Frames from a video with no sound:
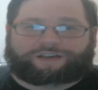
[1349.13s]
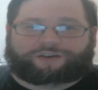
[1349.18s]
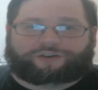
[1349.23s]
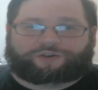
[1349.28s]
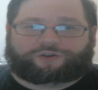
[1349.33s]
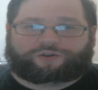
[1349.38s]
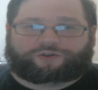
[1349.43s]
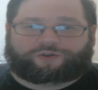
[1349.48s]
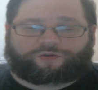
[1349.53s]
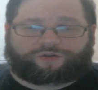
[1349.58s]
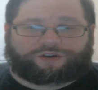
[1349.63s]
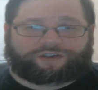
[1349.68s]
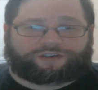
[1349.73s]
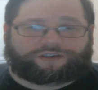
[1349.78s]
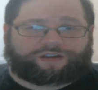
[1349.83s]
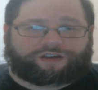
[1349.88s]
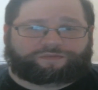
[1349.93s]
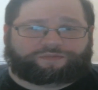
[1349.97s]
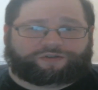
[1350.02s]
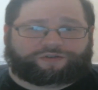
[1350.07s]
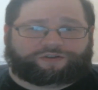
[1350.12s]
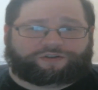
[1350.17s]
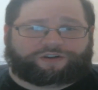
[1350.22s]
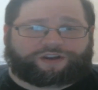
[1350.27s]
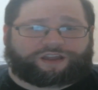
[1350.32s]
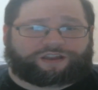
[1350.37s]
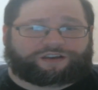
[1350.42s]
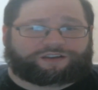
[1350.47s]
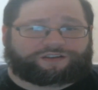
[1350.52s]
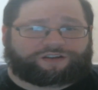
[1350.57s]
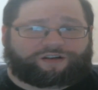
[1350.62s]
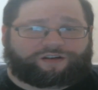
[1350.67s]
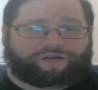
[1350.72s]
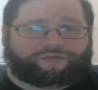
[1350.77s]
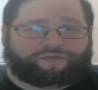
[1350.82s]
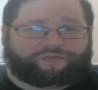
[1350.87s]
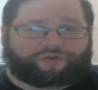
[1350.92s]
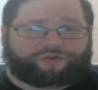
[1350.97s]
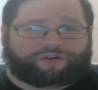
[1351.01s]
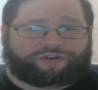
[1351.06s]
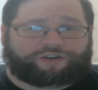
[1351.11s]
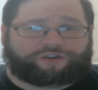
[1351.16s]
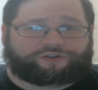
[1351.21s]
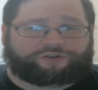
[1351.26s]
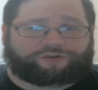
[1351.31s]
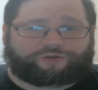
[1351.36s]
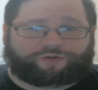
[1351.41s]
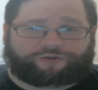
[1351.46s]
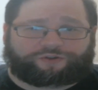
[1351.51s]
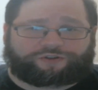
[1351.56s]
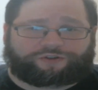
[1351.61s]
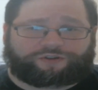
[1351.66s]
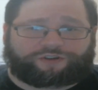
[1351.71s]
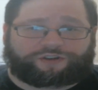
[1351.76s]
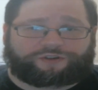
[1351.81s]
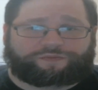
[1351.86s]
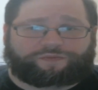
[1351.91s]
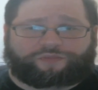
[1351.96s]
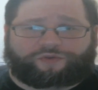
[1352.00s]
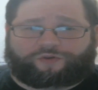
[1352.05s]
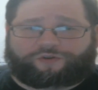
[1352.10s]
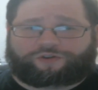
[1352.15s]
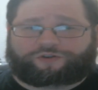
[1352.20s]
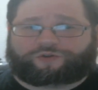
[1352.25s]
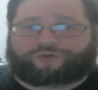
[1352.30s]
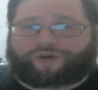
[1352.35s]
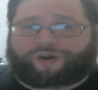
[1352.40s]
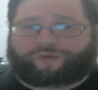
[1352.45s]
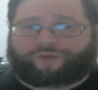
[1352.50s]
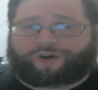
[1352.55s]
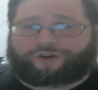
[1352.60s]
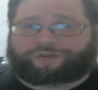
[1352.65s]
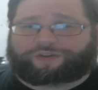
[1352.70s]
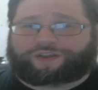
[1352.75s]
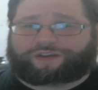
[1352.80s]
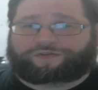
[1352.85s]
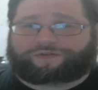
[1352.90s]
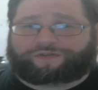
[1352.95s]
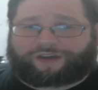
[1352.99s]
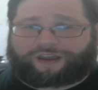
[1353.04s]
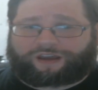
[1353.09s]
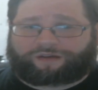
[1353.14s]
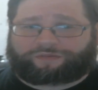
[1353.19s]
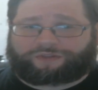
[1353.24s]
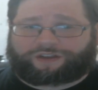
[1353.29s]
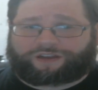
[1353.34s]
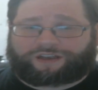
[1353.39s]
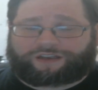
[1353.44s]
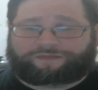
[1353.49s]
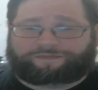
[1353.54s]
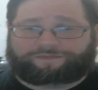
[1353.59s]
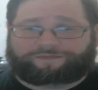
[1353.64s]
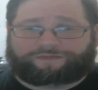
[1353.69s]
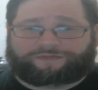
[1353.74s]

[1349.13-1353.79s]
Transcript: short-tempered and tomboyish sorceress born to a wealthy family.